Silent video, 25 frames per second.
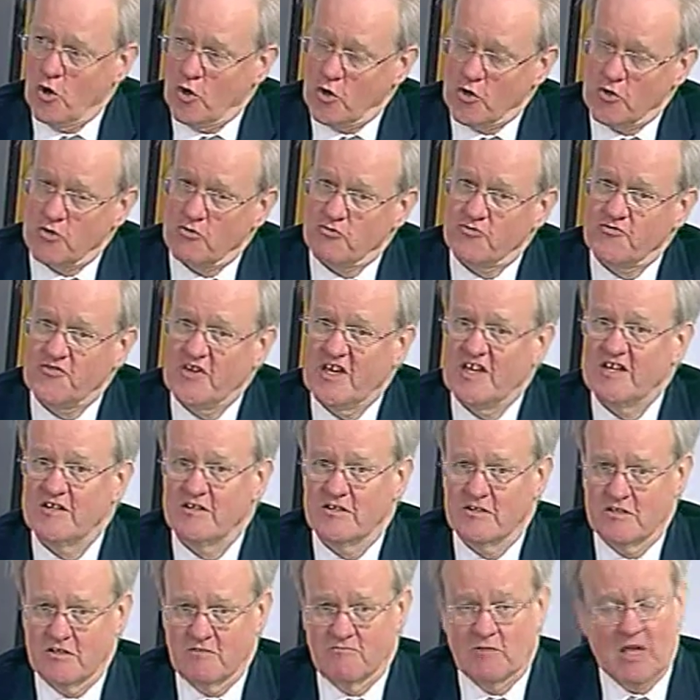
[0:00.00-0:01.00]
or
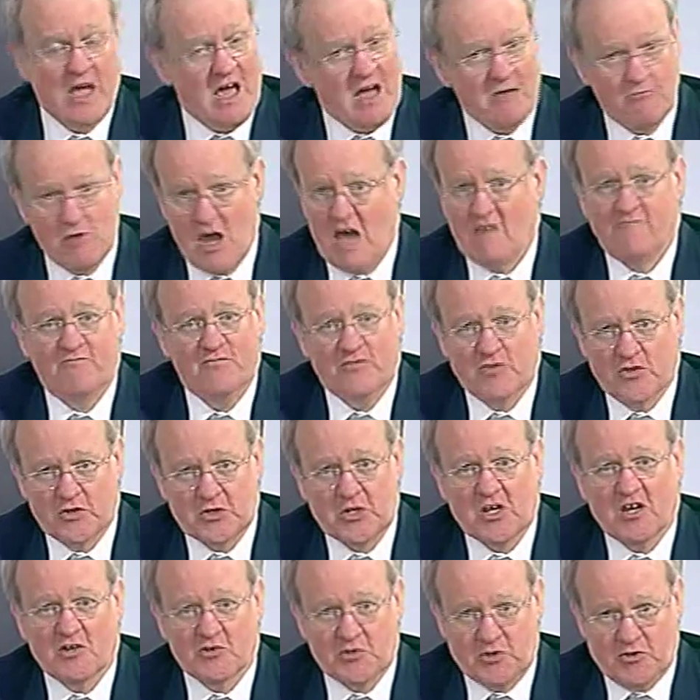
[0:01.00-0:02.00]
alternatively, and we haven't
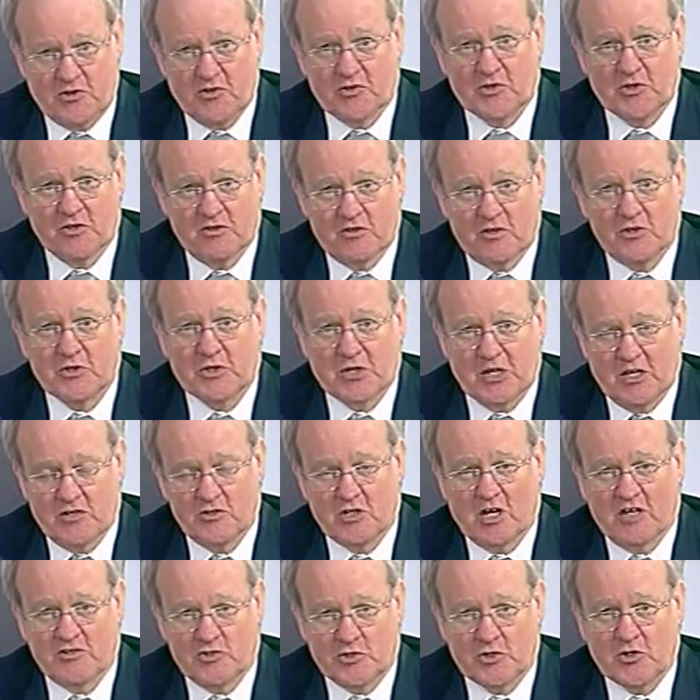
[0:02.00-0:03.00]
discussed this at this
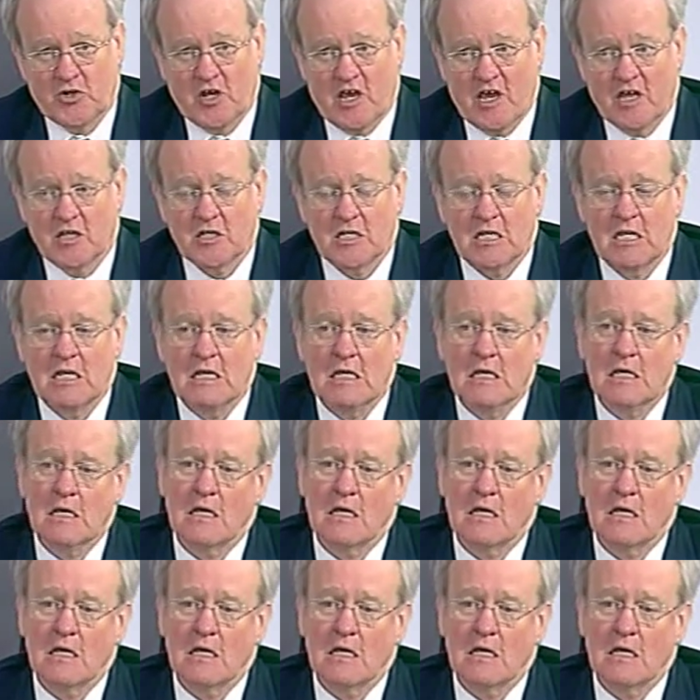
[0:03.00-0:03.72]
stage, I stress,